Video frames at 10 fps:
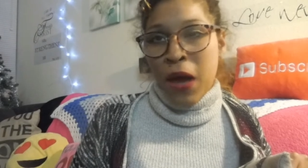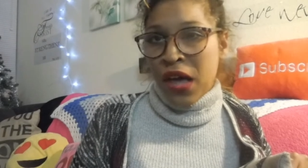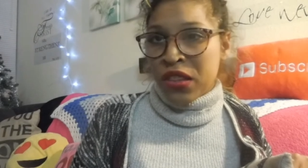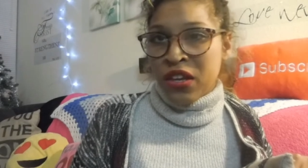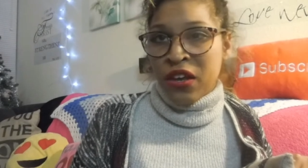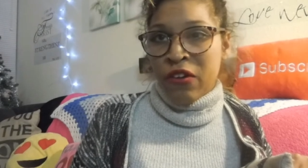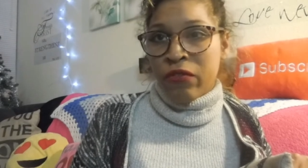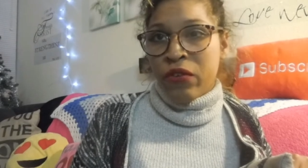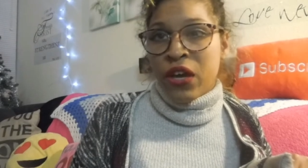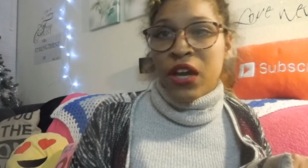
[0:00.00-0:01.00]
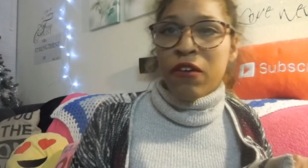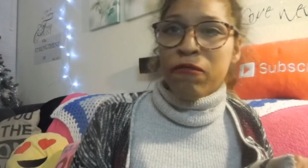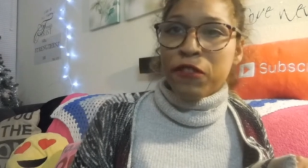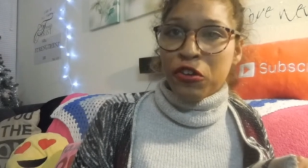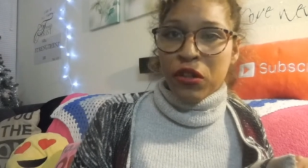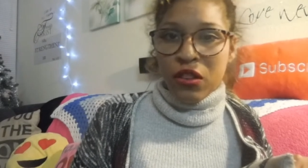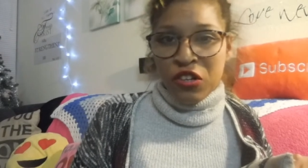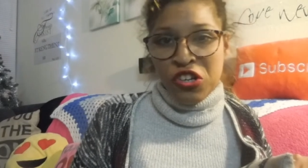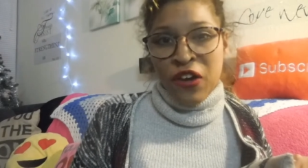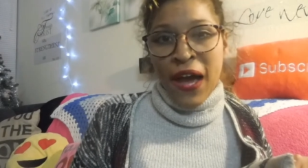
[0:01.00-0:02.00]
positive influence on
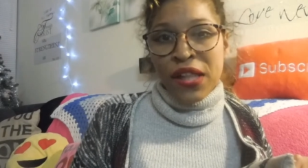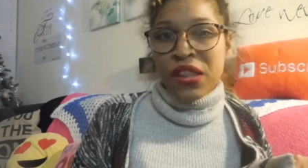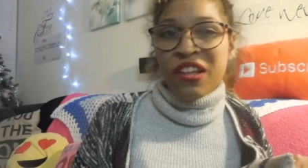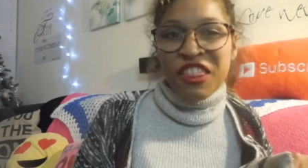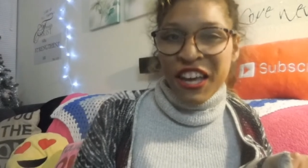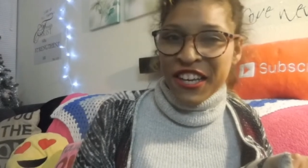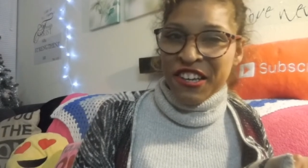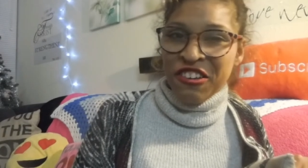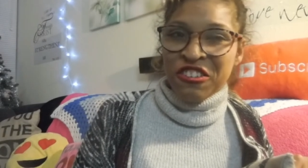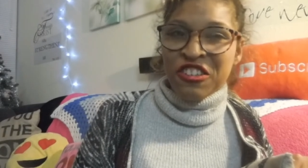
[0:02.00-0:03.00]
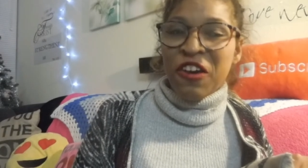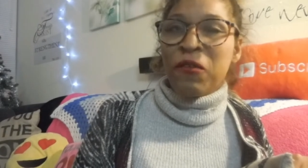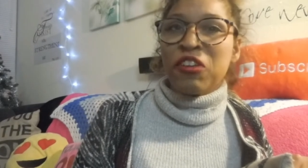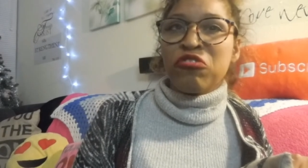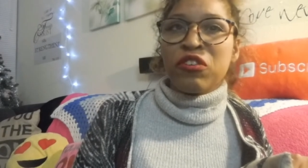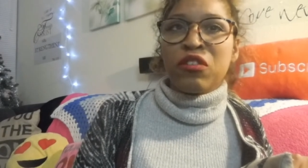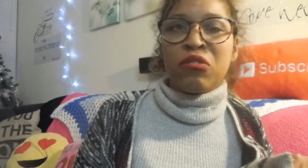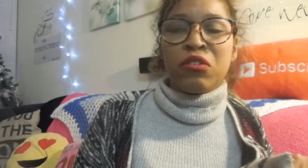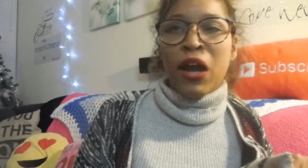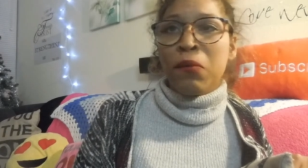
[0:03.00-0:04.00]
you guys. So thank you so much for
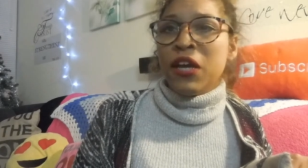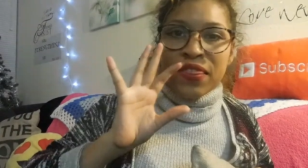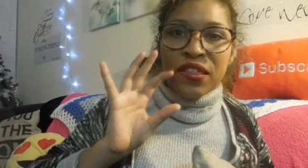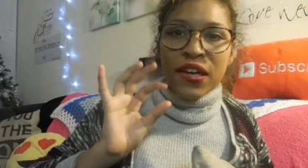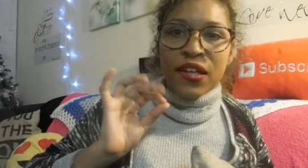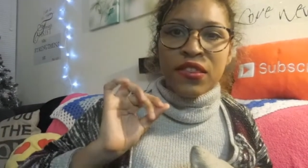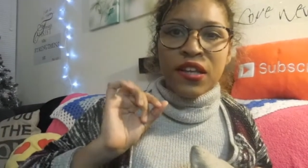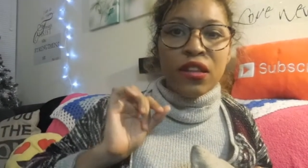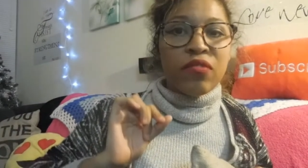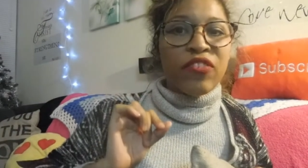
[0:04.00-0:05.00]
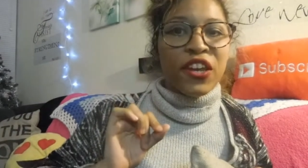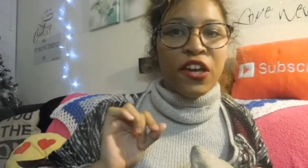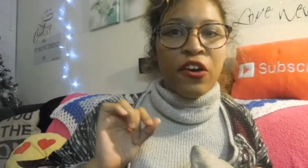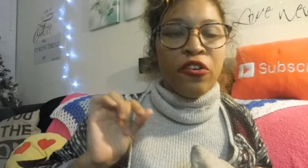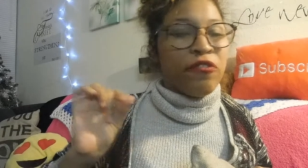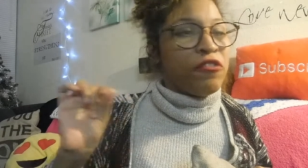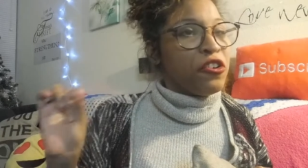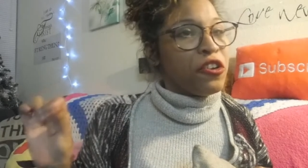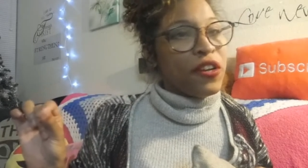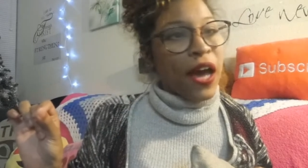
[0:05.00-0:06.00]
subscribing. In this video, if you
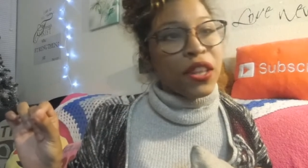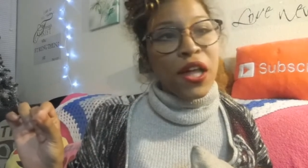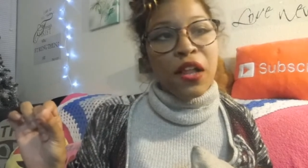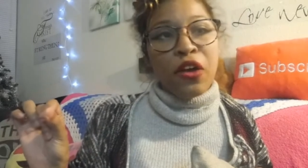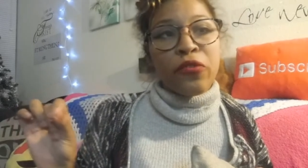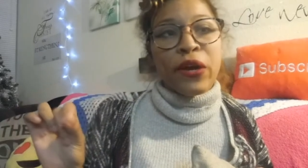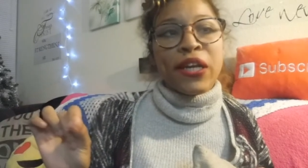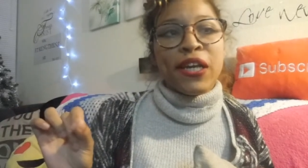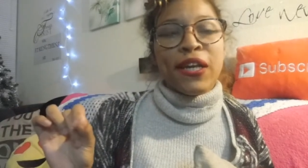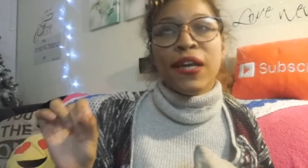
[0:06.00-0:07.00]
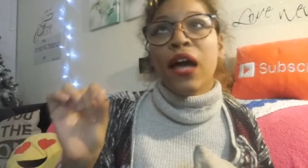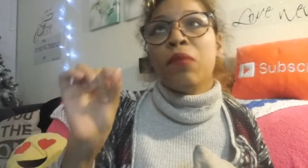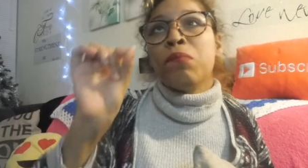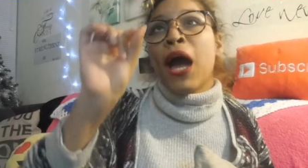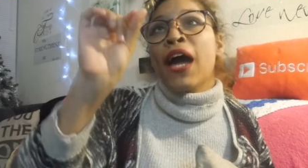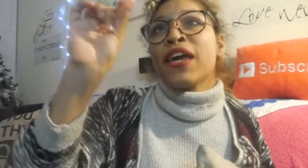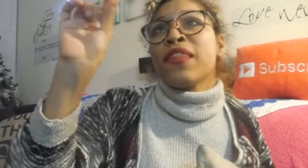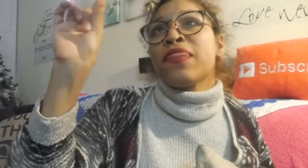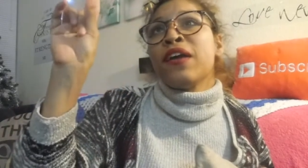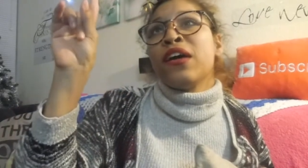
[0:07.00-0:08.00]
could not tell already by
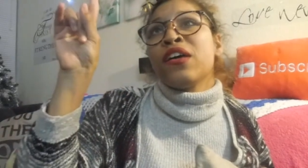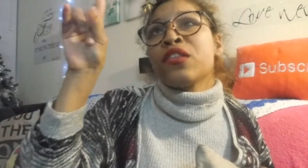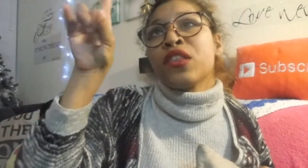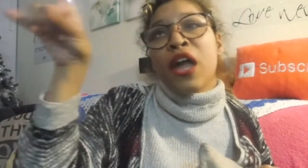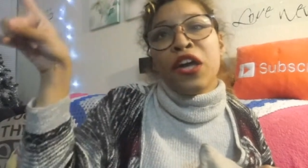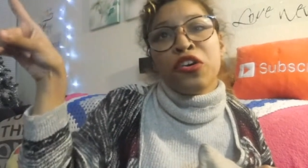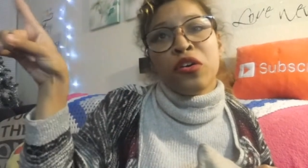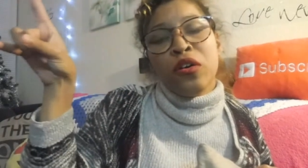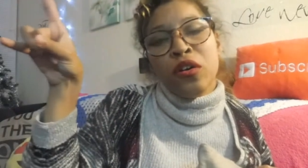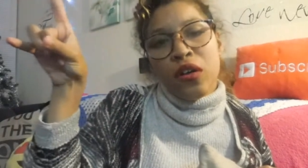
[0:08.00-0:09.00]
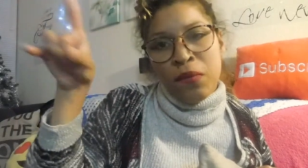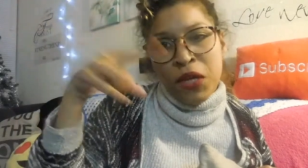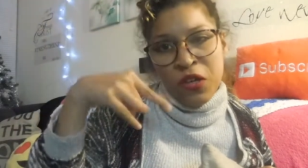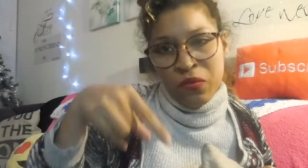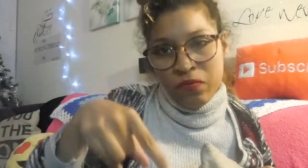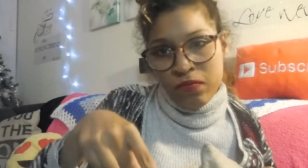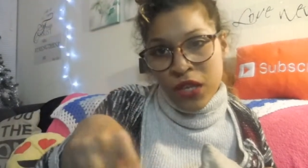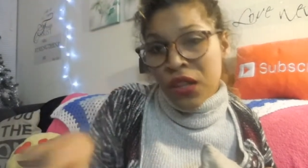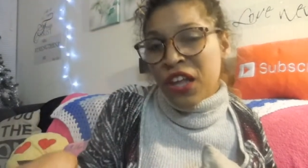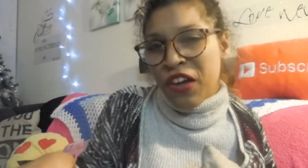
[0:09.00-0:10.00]
the title, I mean,
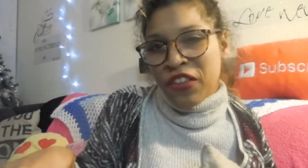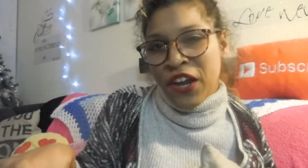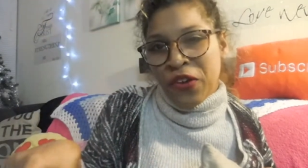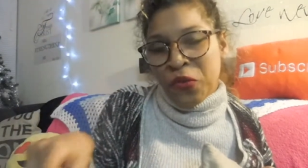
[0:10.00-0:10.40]
it's down there.